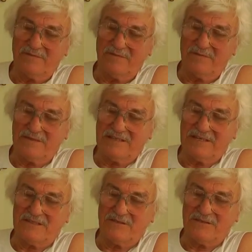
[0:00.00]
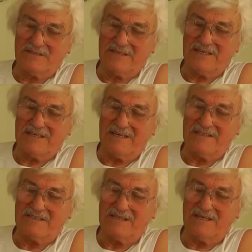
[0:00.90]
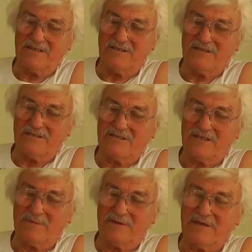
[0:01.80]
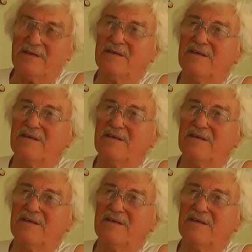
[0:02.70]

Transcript: my dad took us down Leysdown, the Isle of Sheppey.